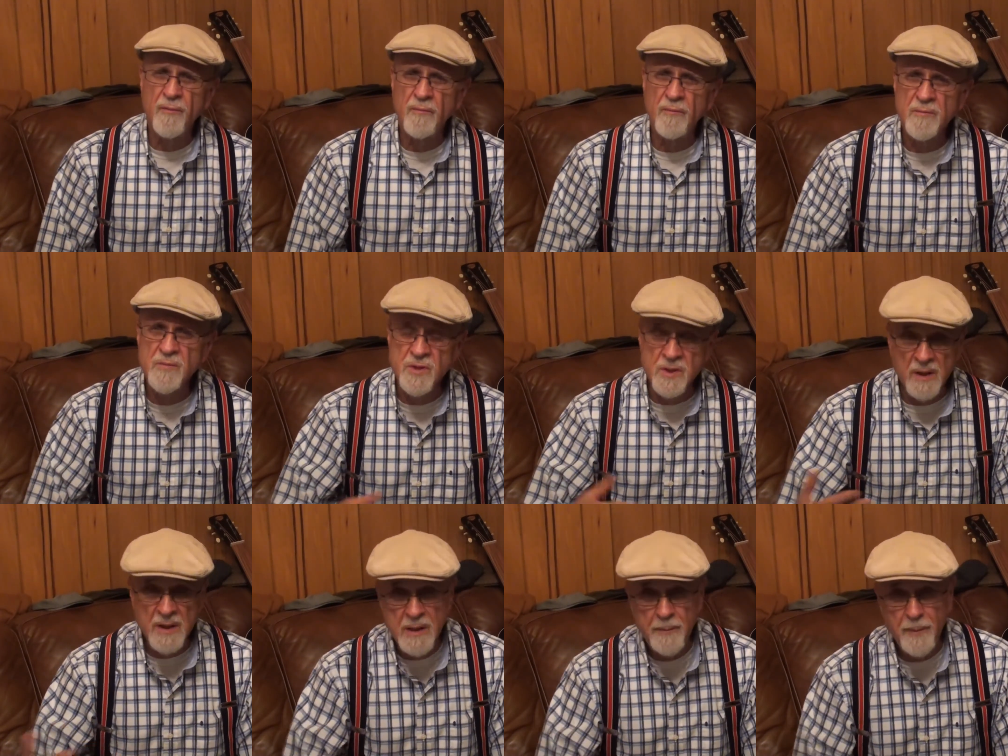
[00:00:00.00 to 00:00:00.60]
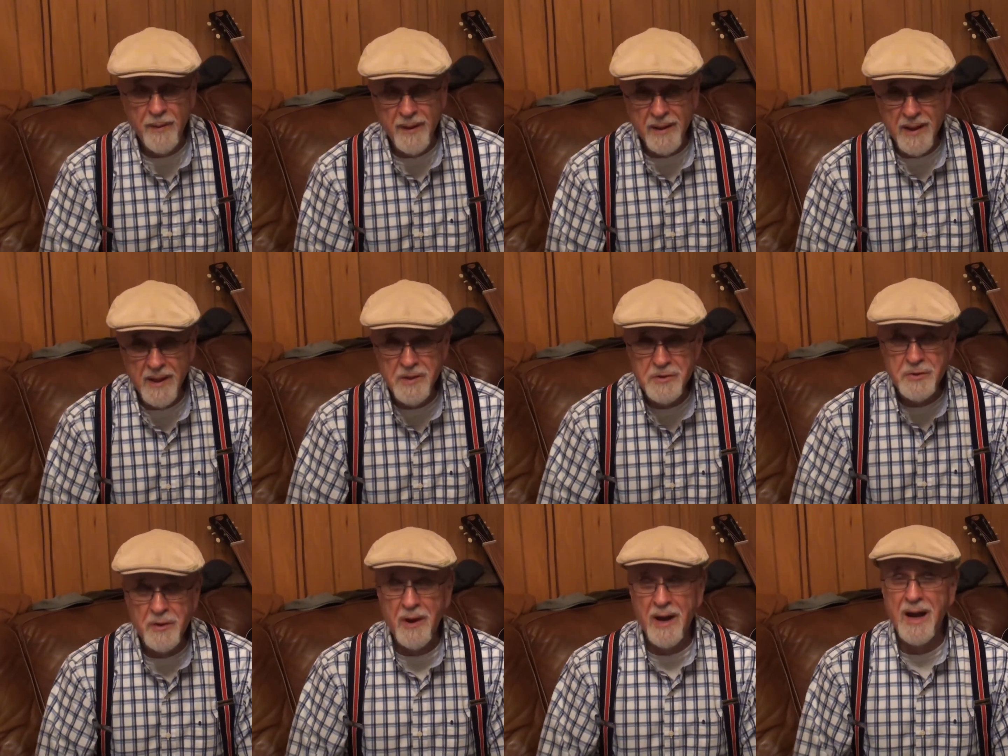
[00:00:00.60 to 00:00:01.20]
sleeping
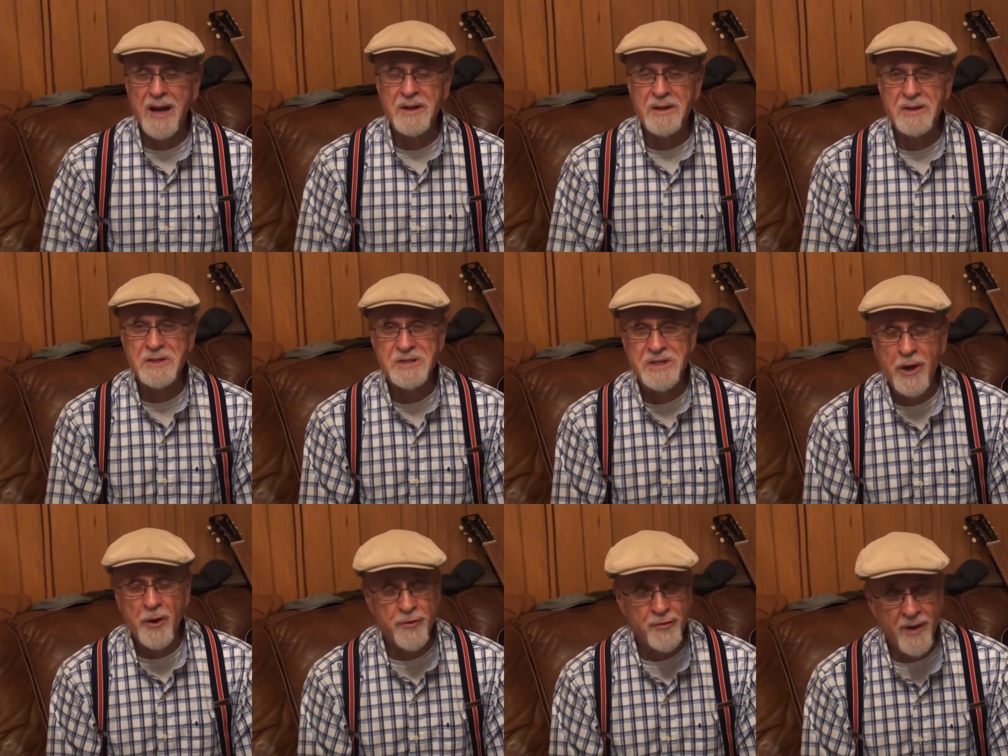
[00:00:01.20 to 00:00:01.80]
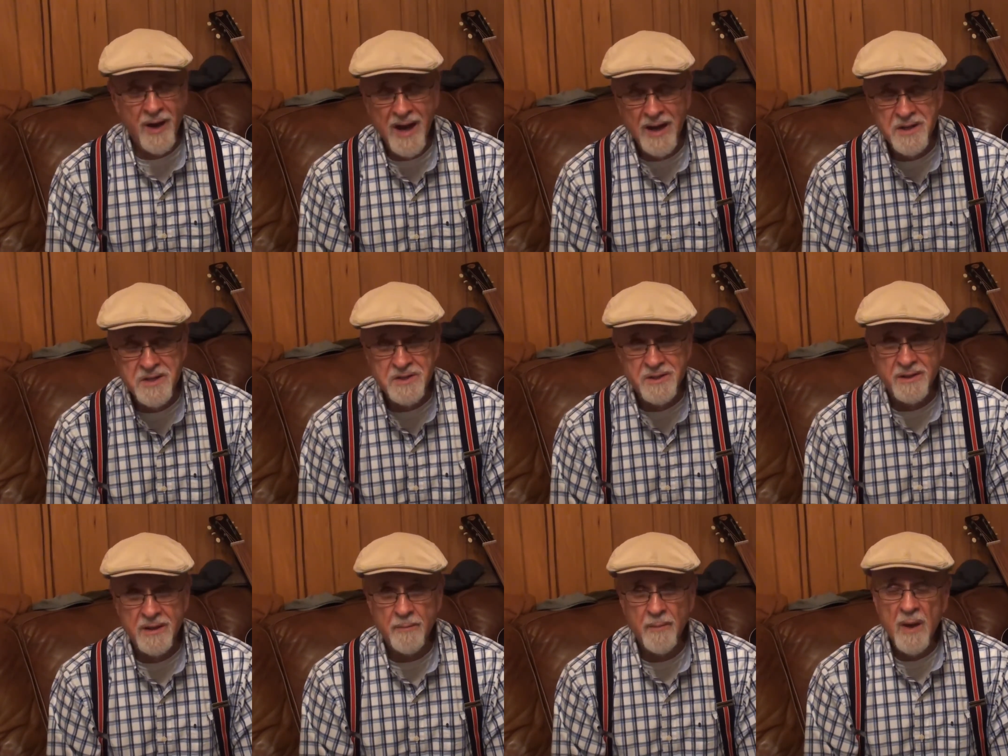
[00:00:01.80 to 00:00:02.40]
and trying to
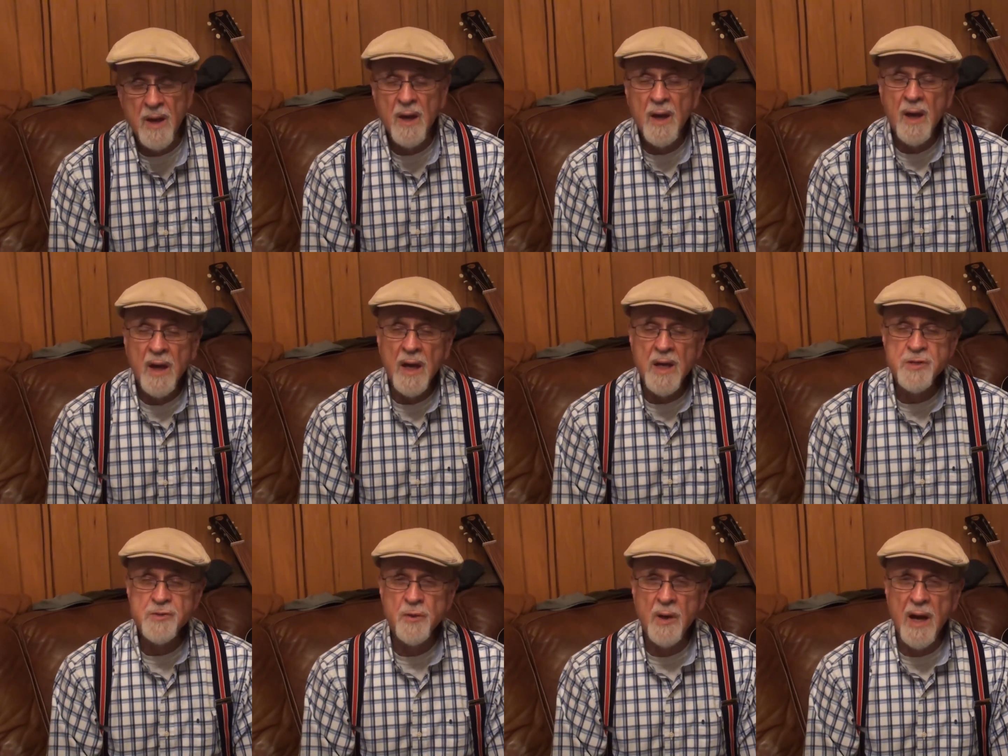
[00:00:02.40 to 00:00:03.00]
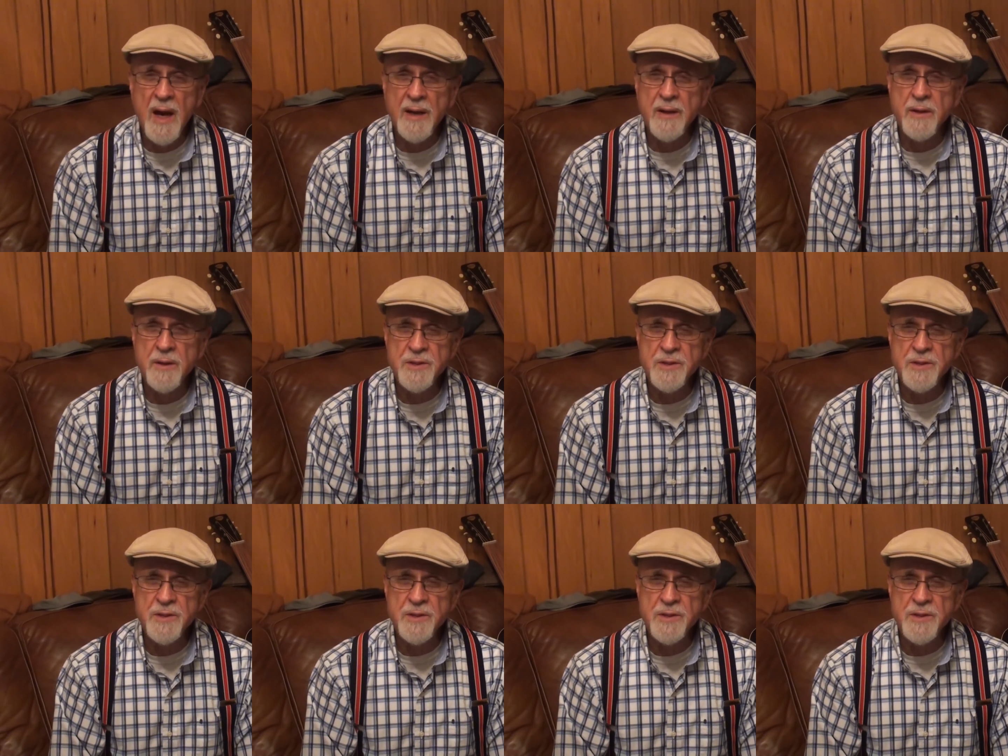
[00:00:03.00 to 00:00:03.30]
sleep and trying to